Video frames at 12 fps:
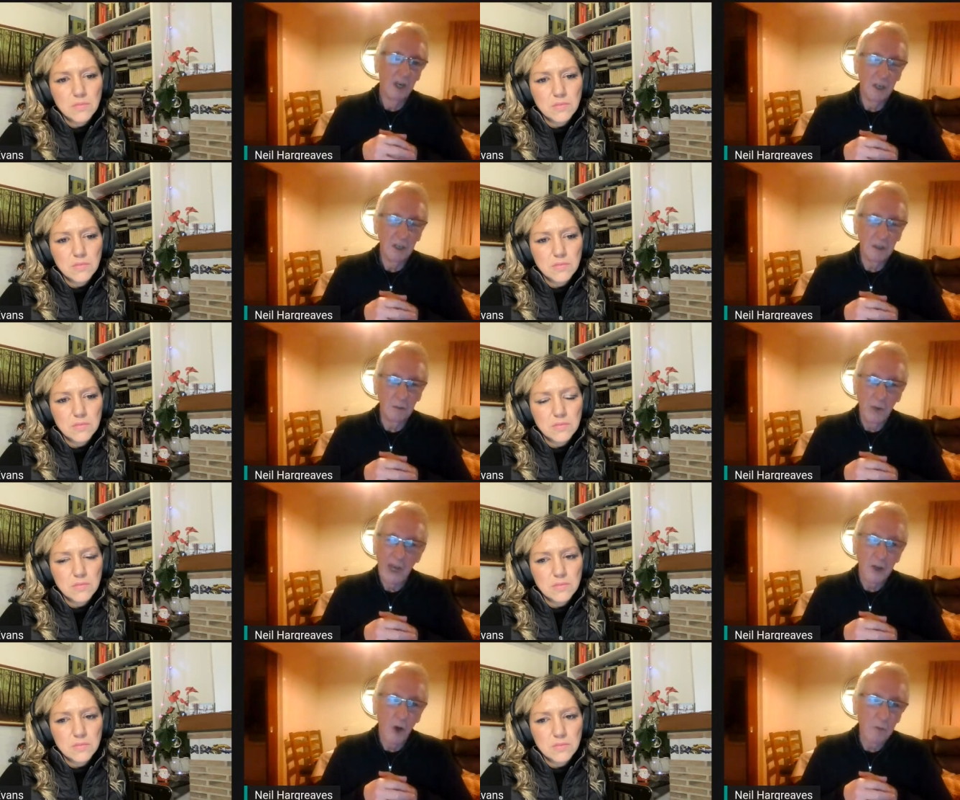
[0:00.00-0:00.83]
Speaker 1: Uh,
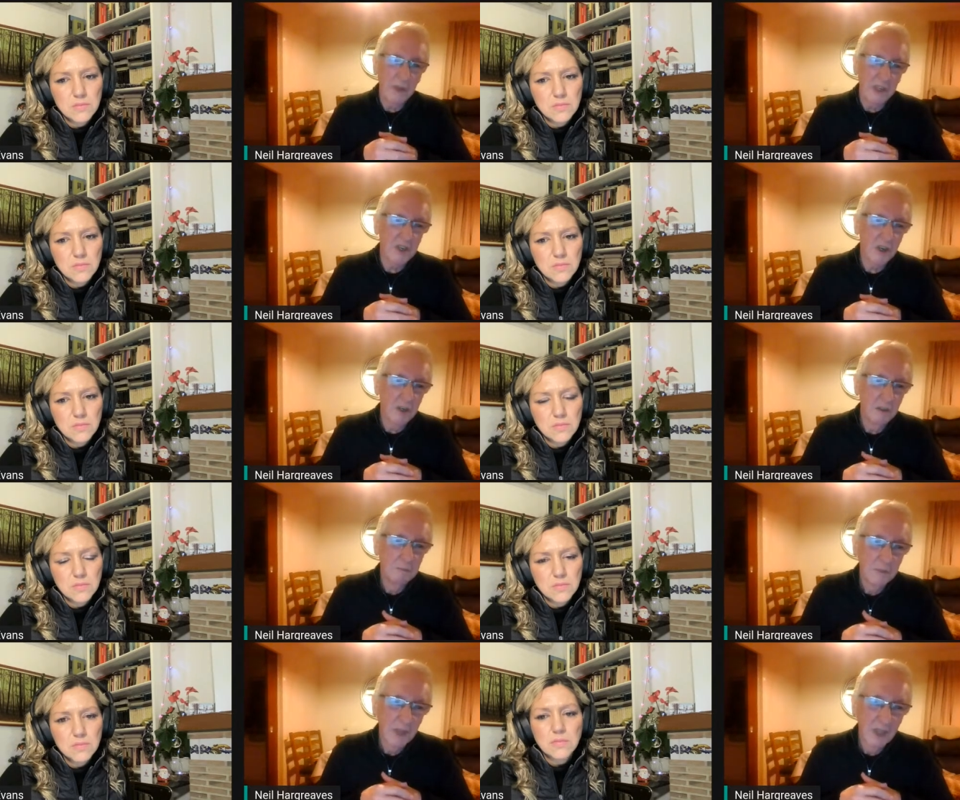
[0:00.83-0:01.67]
we had hobbies,
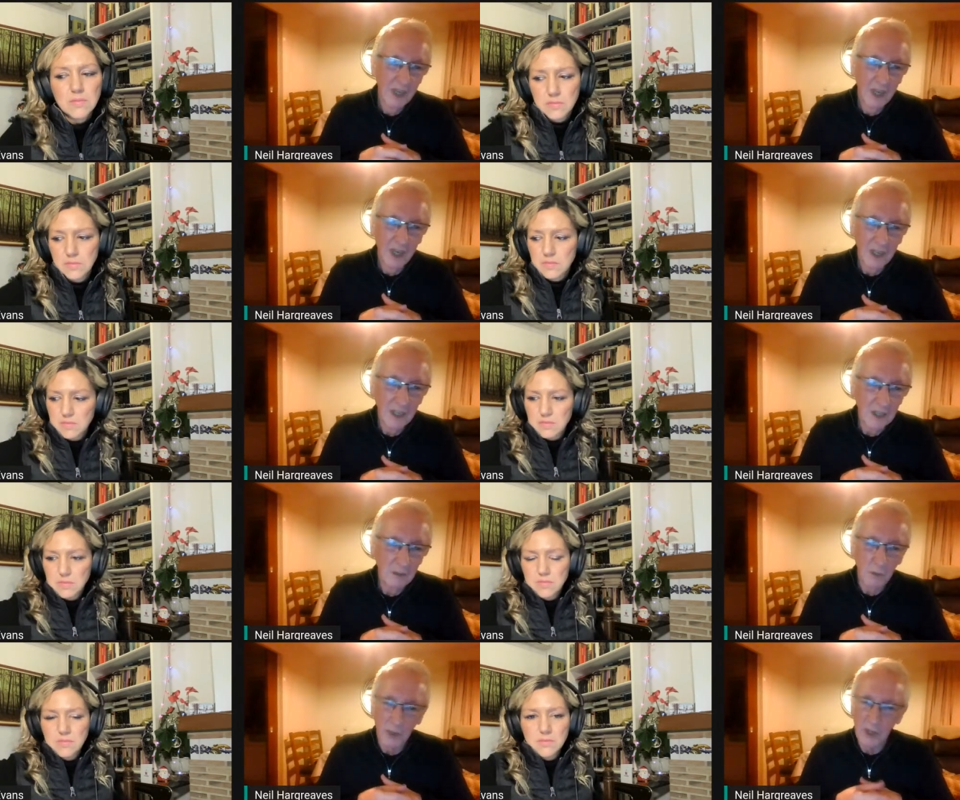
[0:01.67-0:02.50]

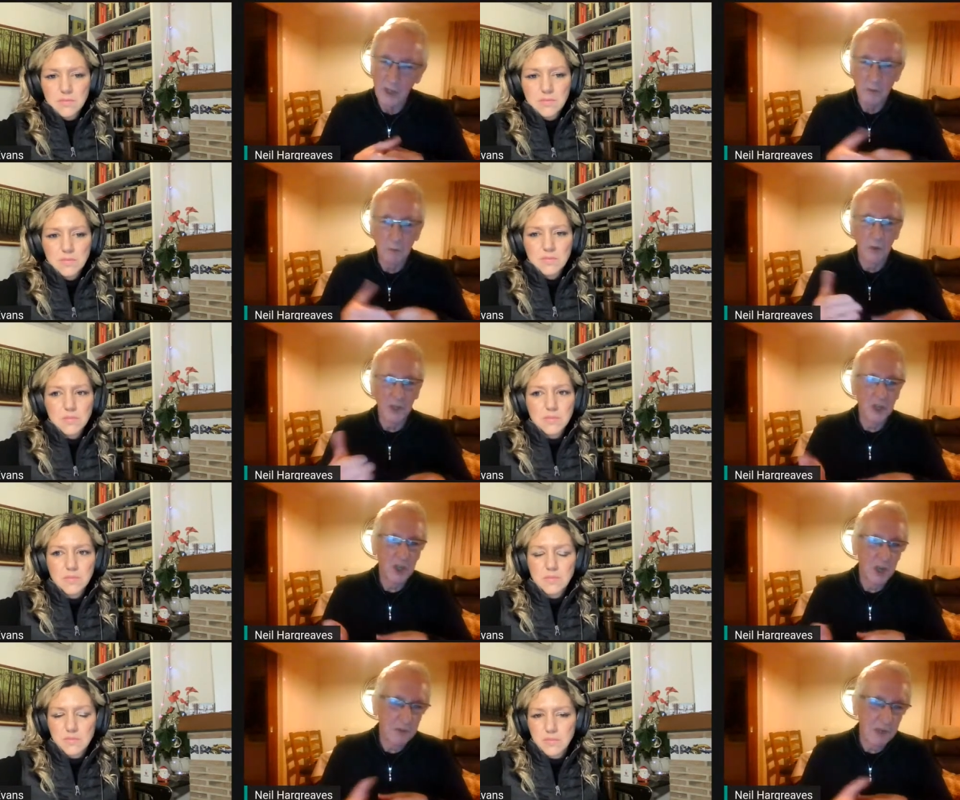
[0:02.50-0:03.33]
uh, whether it's
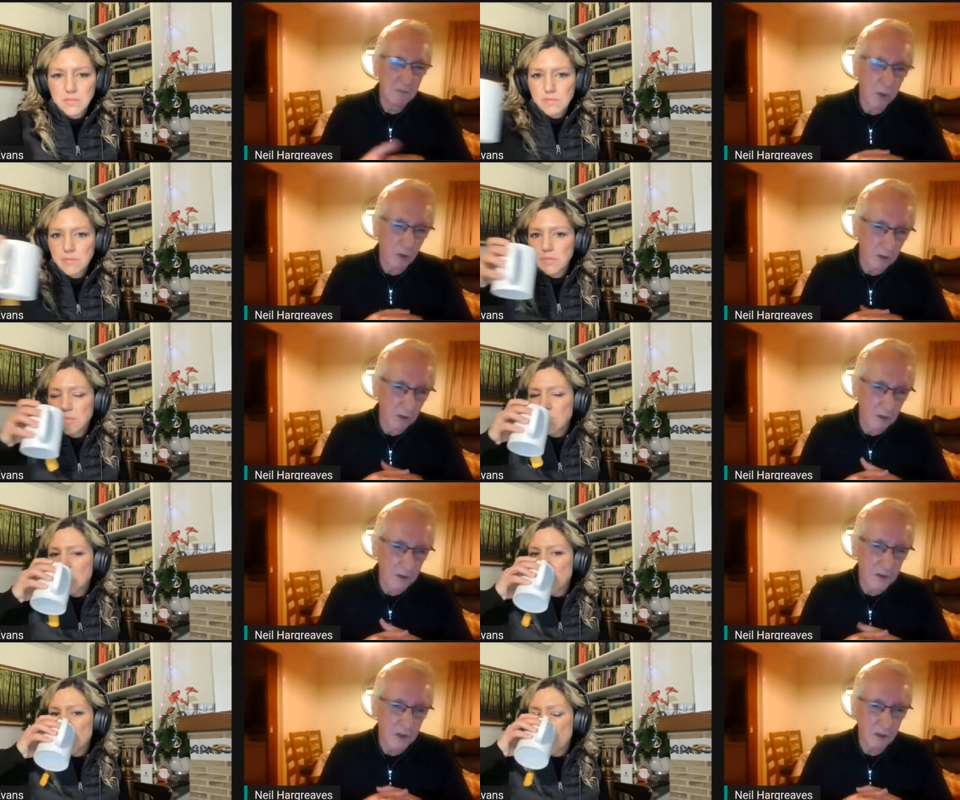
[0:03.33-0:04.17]
putting ships in
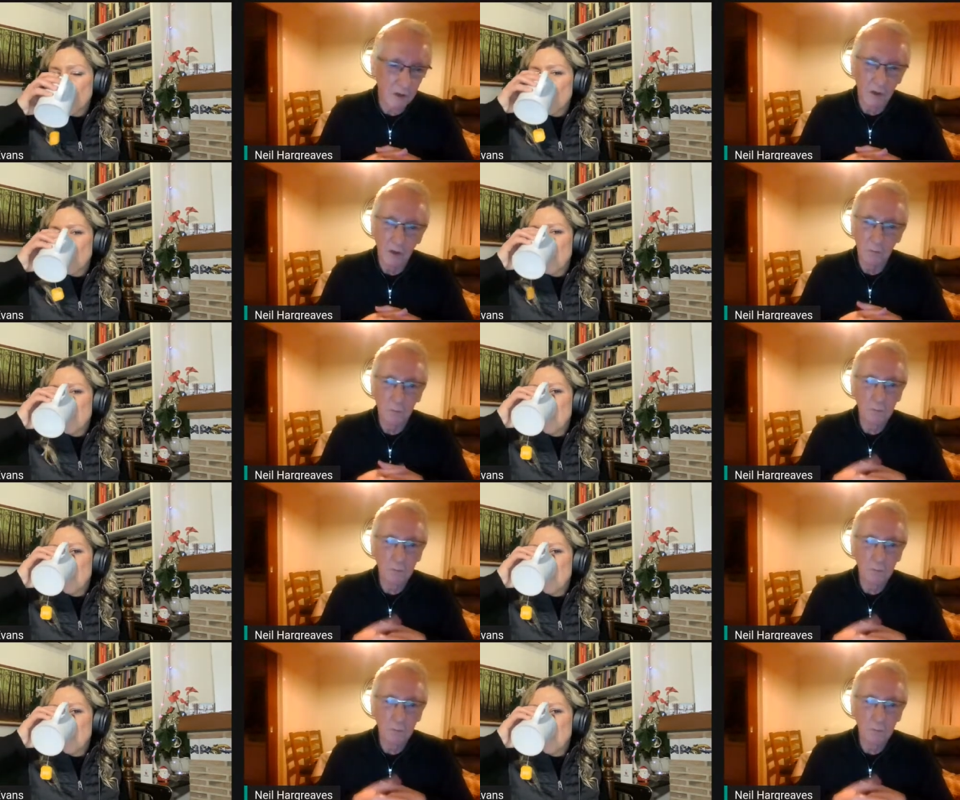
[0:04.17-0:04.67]
bottles or